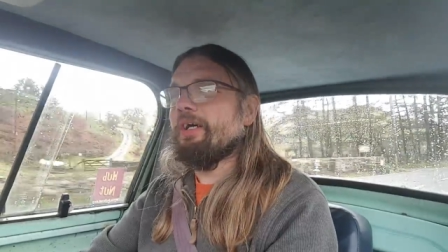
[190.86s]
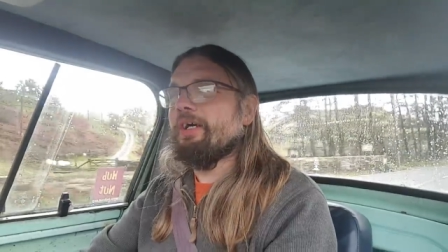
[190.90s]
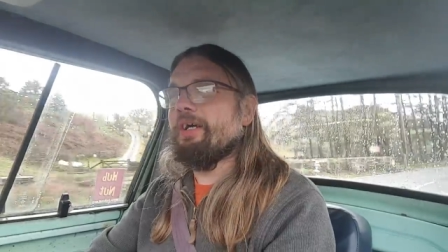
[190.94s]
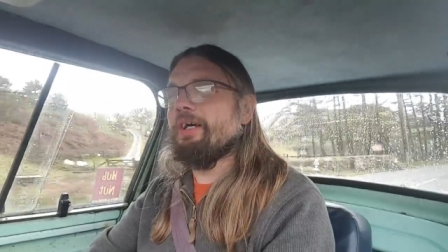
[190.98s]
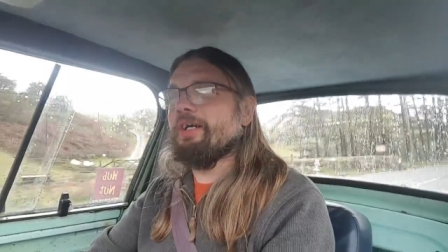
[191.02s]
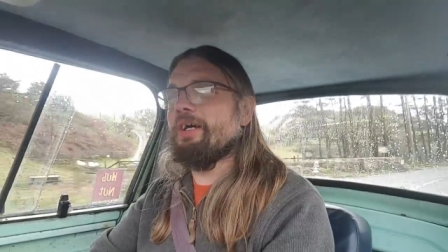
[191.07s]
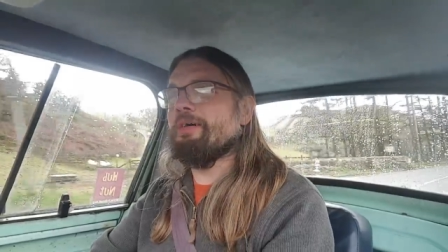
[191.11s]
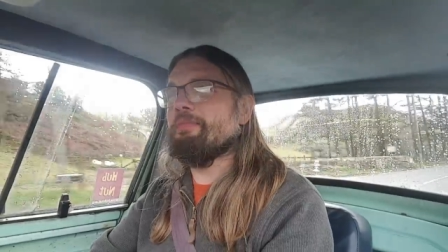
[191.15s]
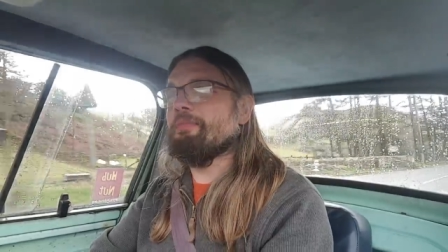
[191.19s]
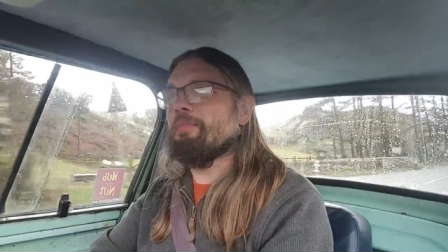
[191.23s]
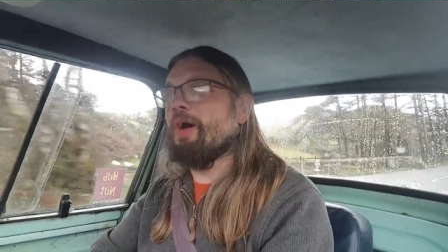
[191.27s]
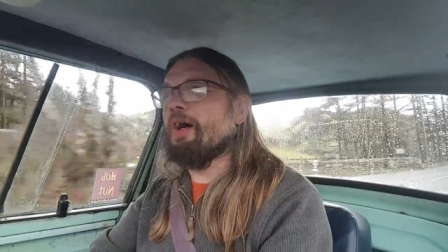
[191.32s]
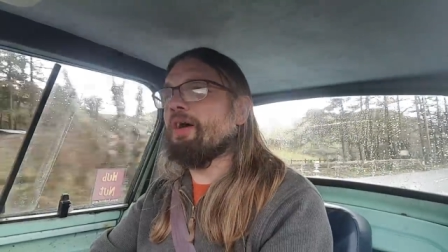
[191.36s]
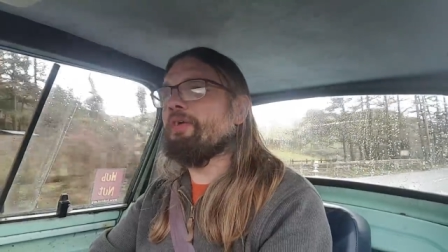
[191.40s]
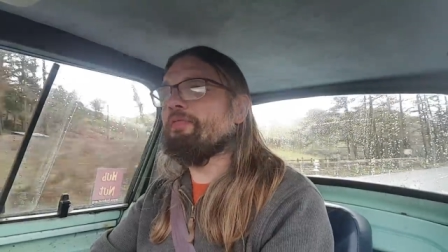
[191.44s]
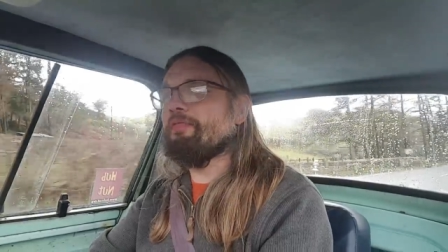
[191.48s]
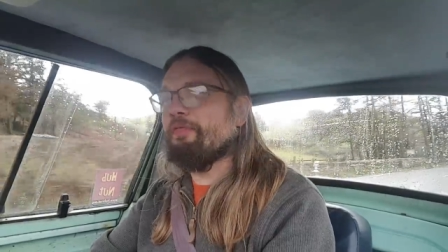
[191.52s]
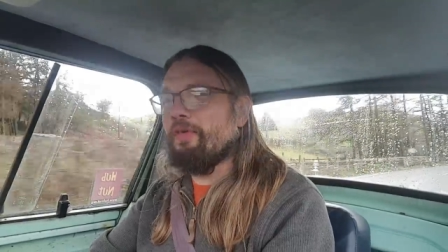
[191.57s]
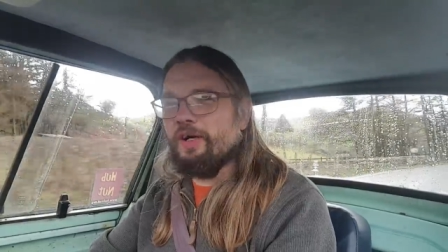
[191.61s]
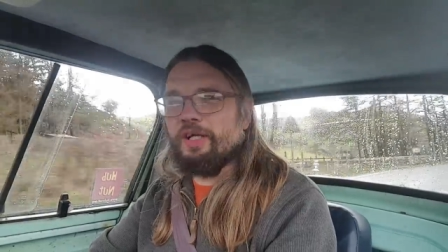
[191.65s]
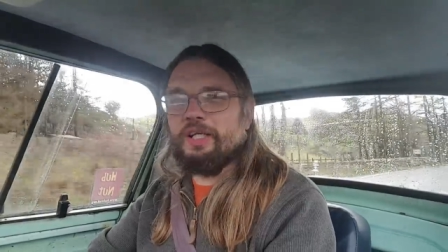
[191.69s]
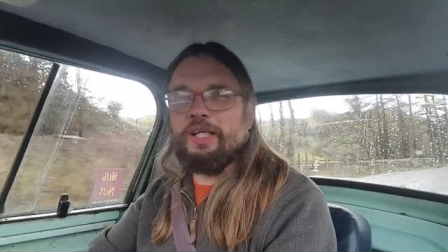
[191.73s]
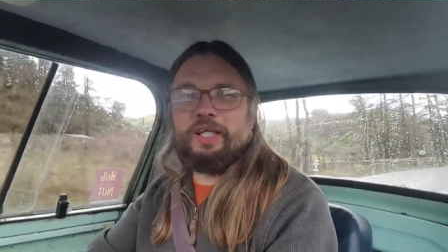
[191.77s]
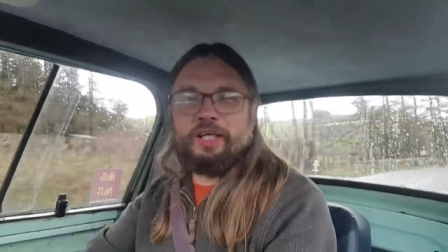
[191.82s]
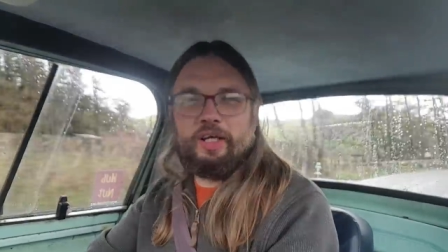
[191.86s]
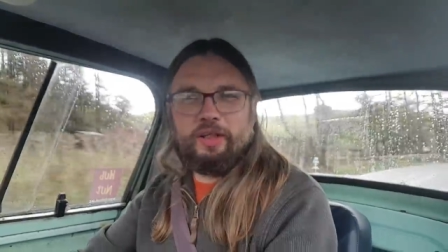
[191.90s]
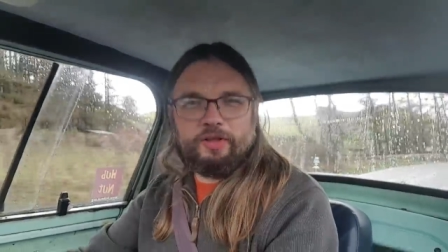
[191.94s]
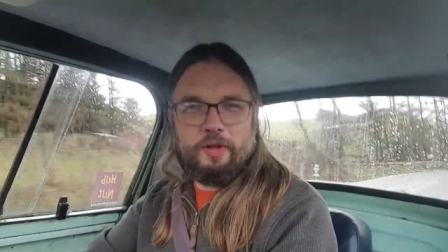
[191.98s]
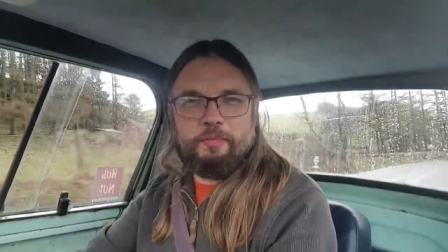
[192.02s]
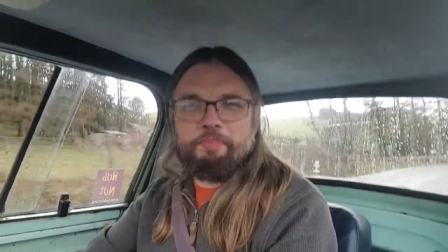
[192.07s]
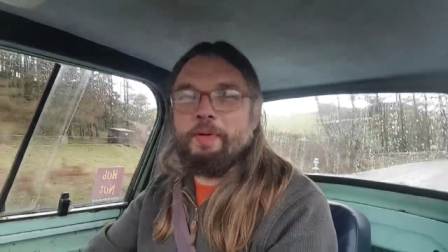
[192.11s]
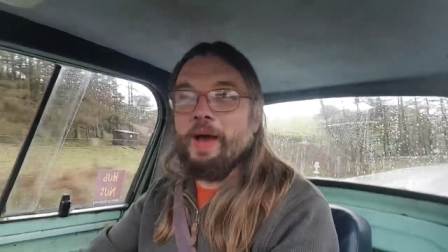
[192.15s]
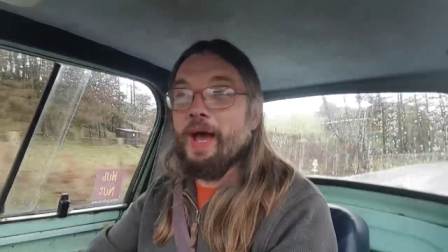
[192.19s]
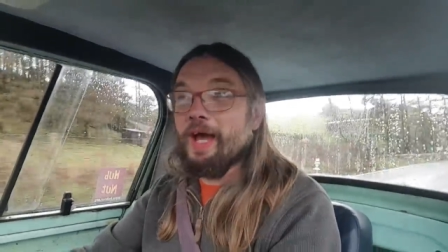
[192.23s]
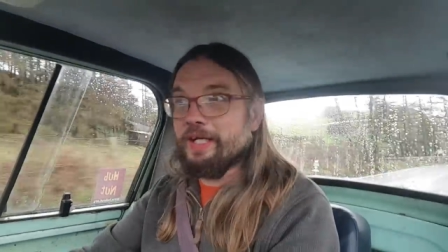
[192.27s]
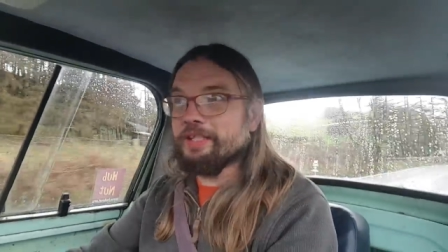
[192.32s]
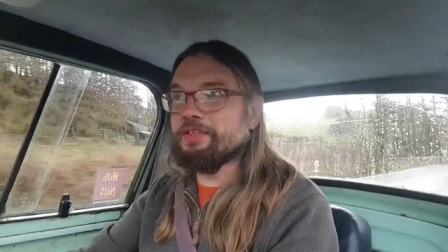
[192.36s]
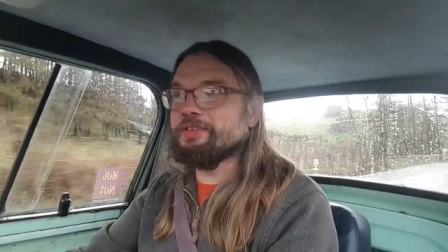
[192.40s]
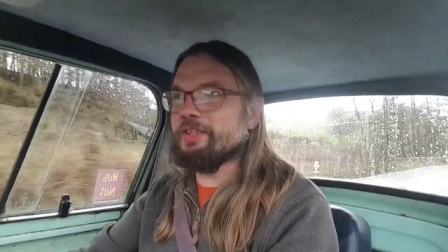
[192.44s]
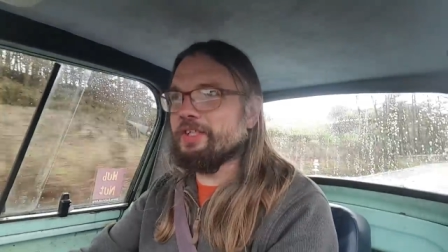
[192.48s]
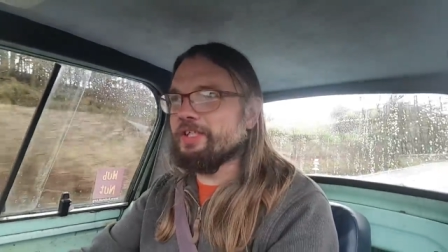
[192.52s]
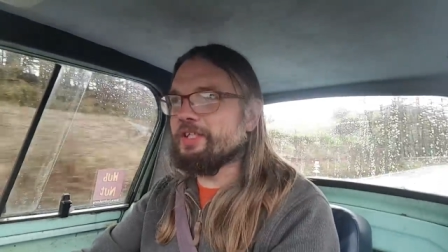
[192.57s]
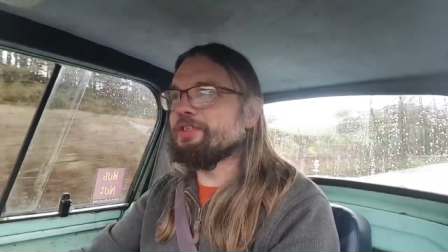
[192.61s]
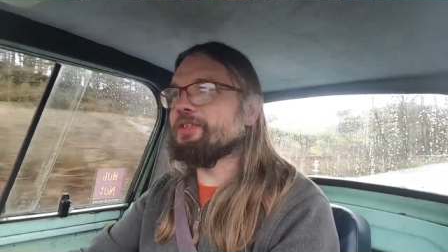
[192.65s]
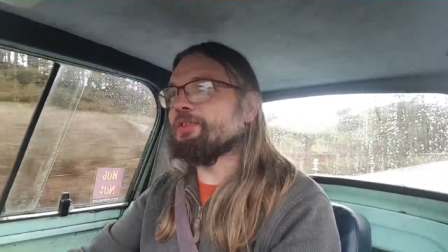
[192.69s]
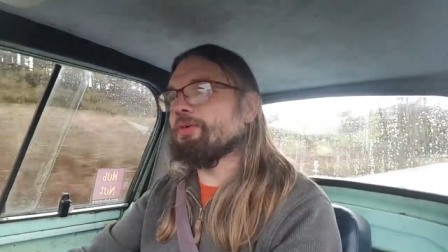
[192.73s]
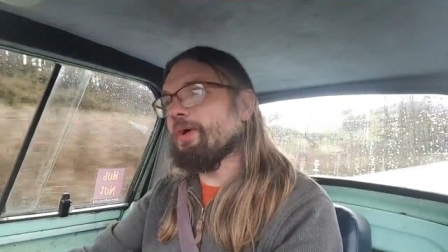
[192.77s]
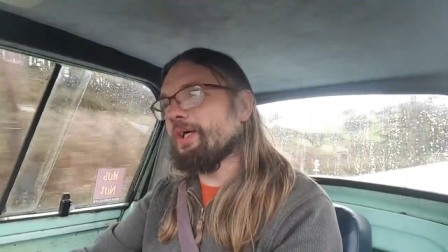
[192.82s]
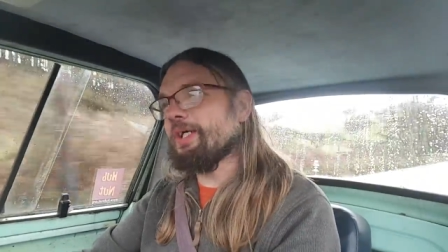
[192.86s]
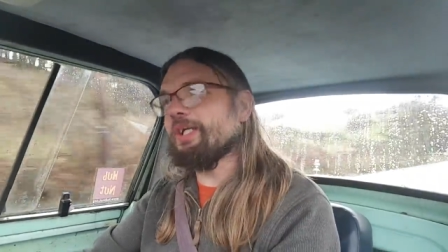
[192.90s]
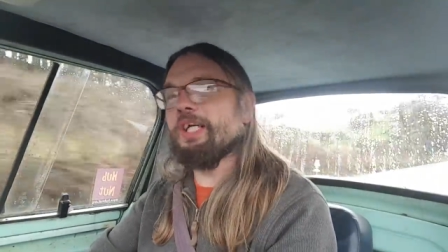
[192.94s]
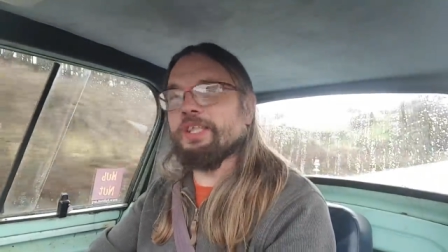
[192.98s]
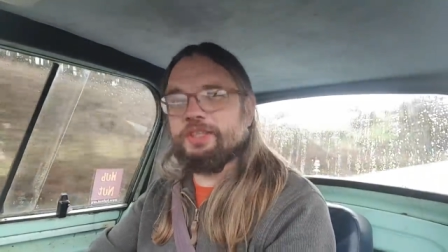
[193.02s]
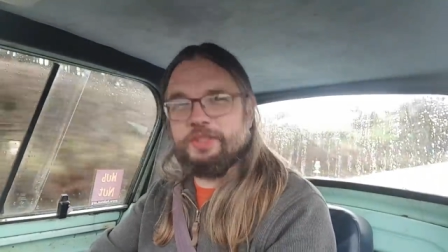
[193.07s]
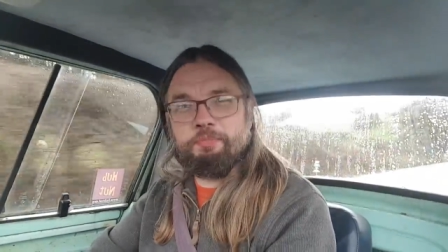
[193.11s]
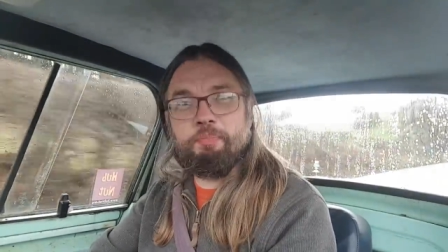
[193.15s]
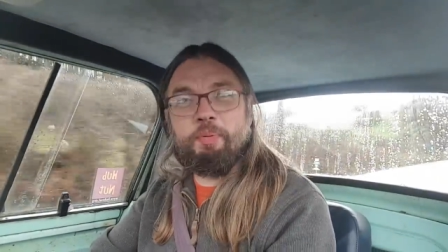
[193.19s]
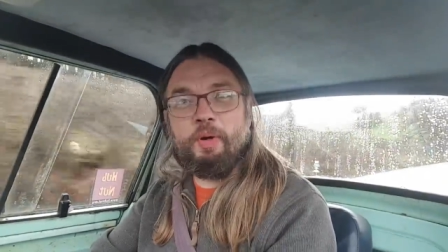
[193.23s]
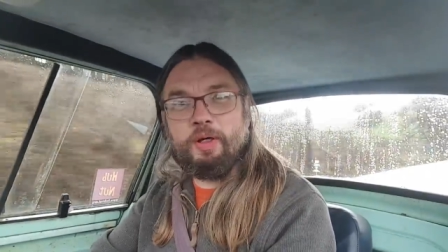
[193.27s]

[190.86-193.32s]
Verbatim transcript: um, I finally got the bags in so I can actually